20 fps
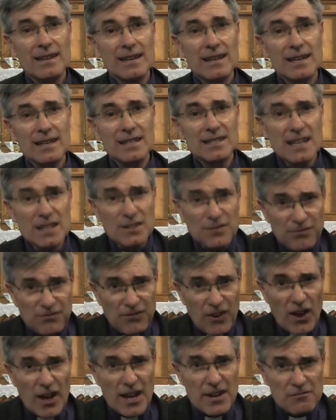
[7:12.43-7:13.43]
He says,
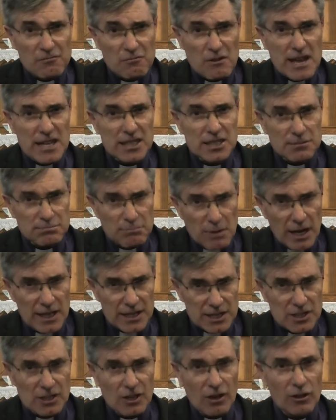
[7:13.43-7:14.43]
Find rest, my
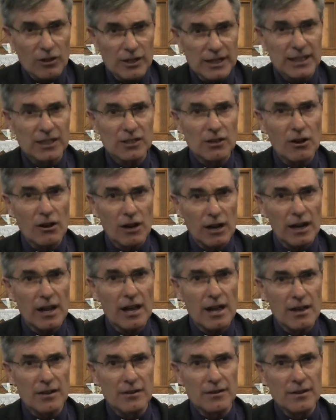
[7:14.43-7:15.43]
soul, in God
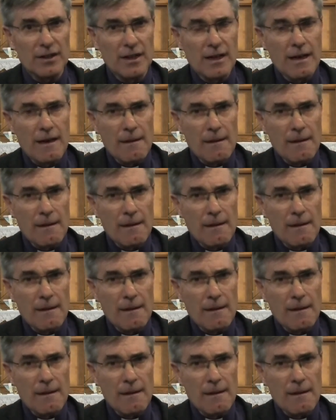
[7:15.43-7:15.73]
alone.